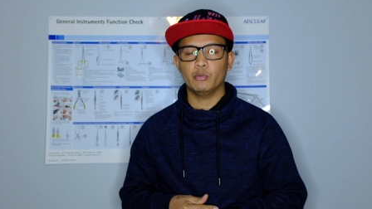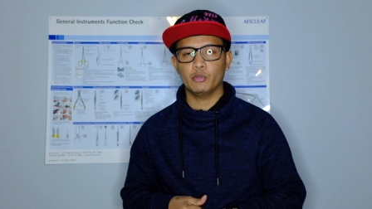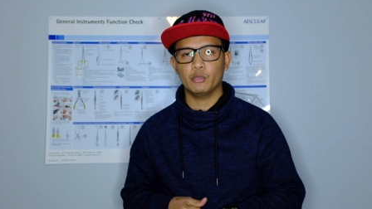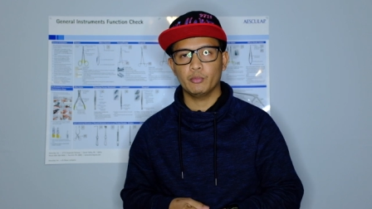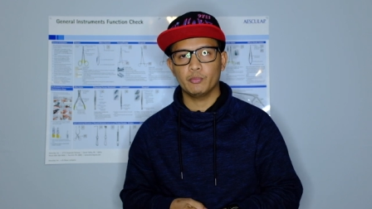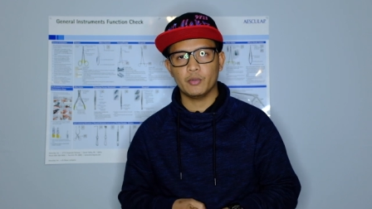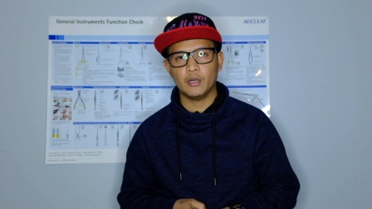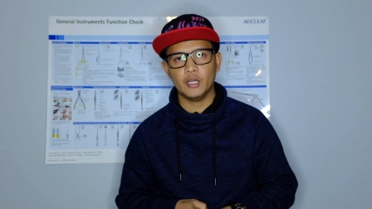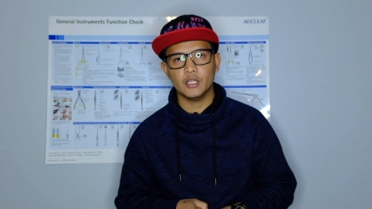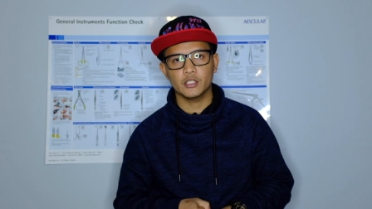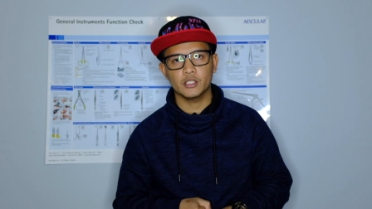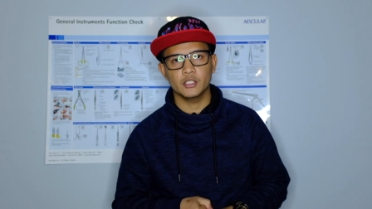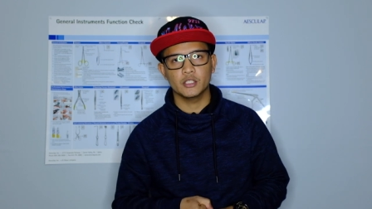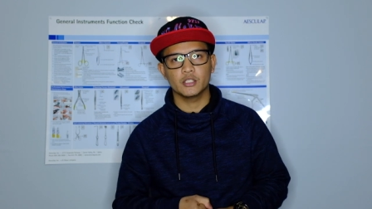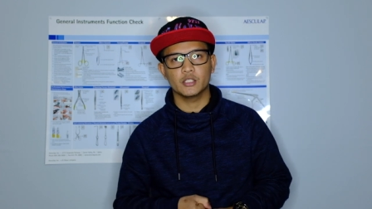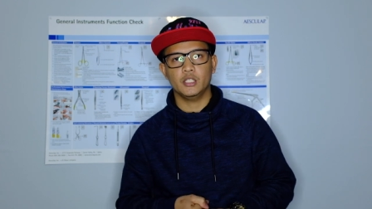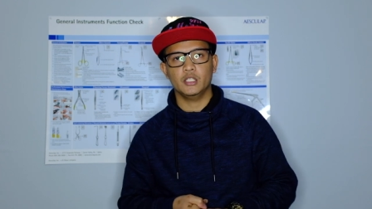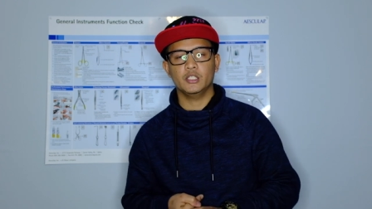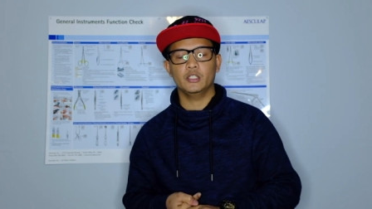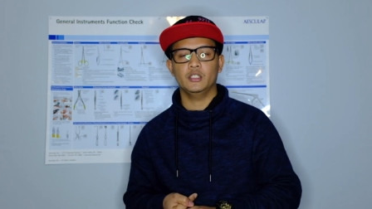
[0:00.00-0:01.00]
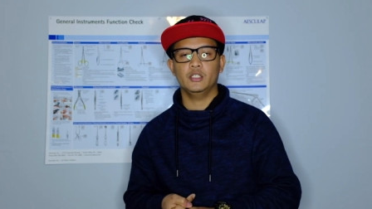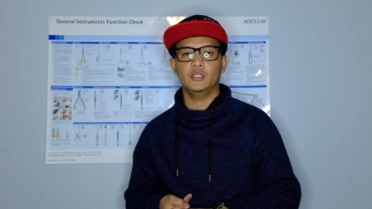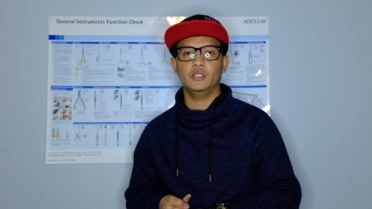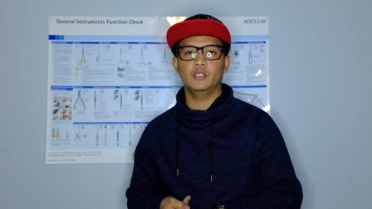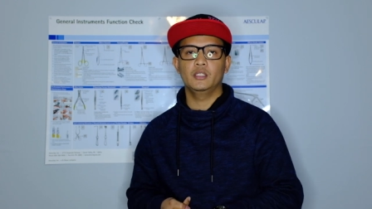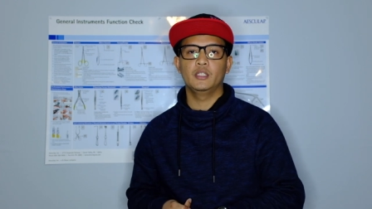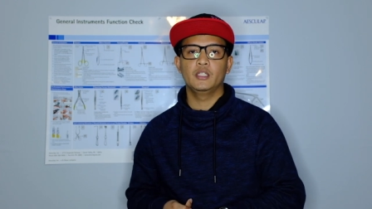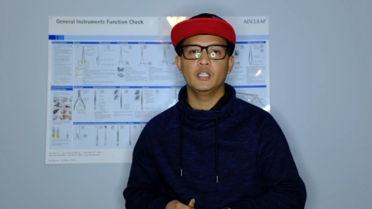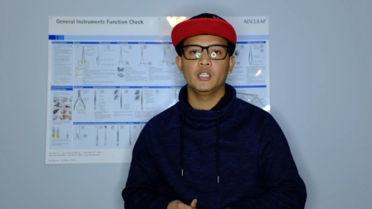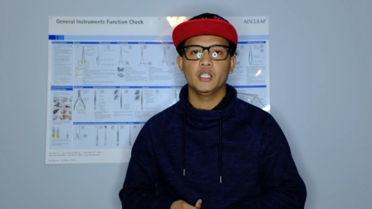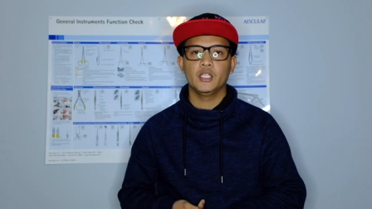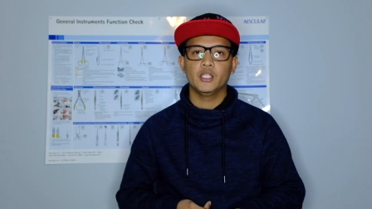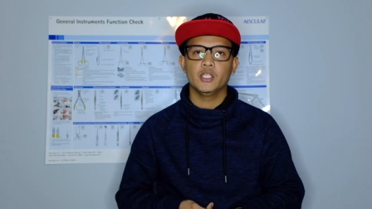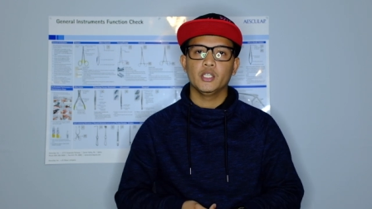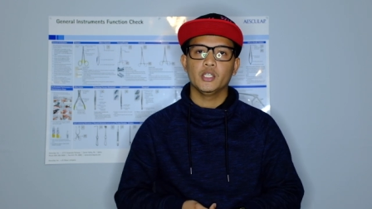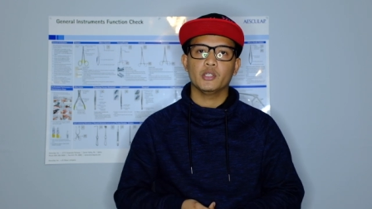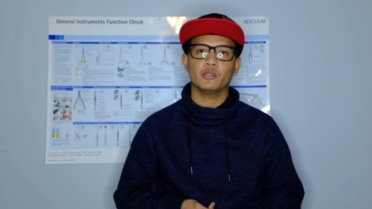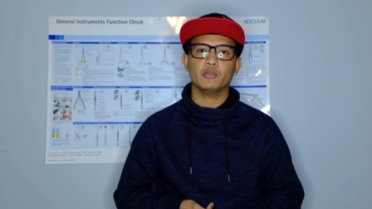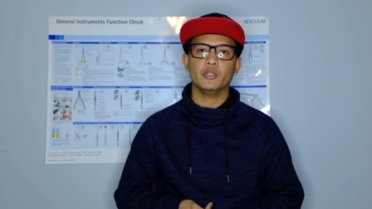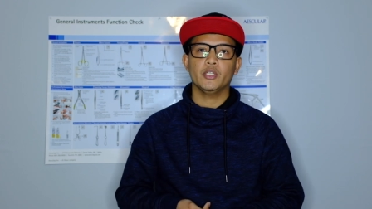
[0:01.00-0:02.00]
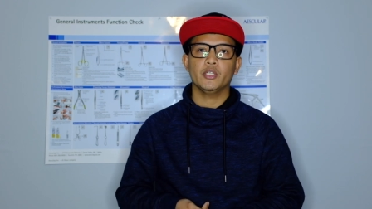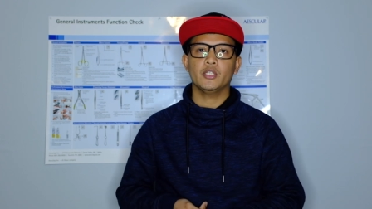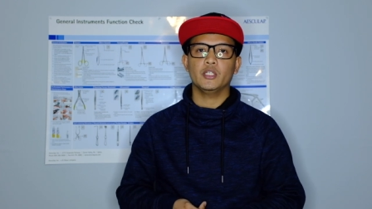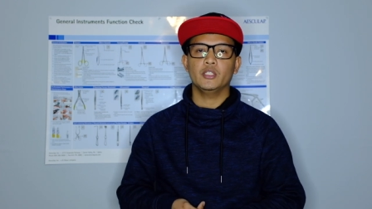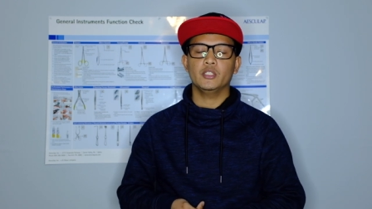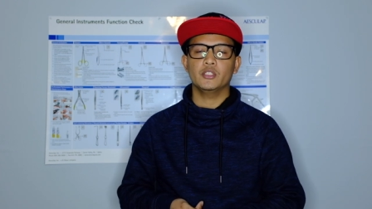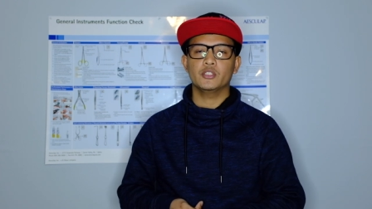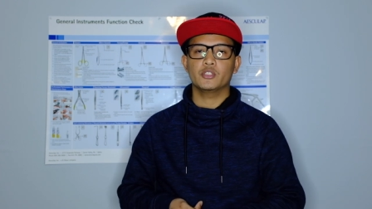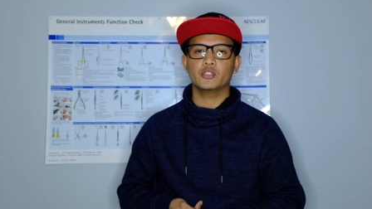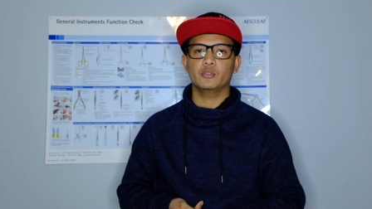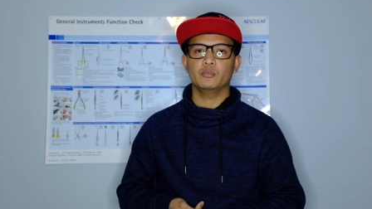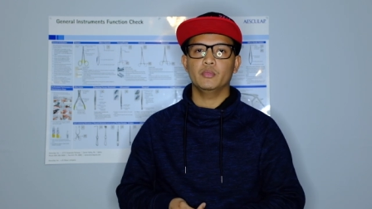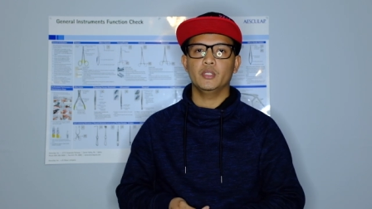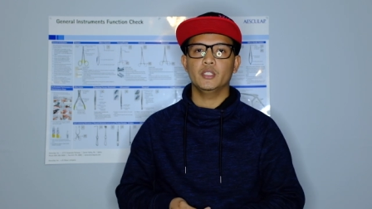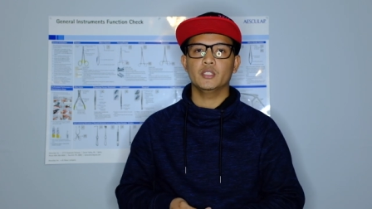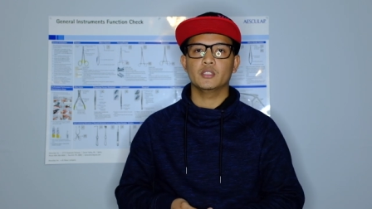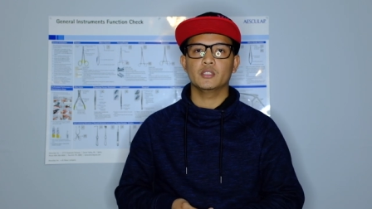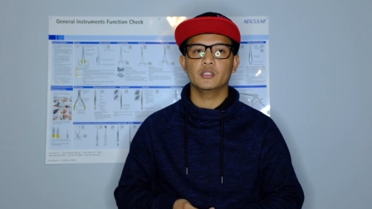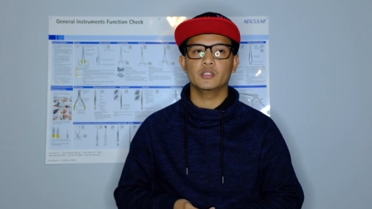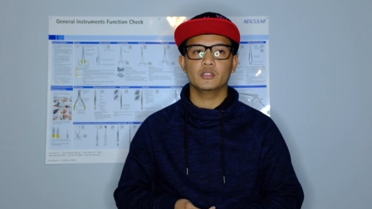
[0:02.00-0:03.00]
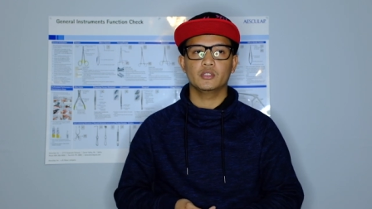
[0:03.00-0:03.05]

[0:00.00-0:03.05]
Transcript: reprocess are the critical instruments.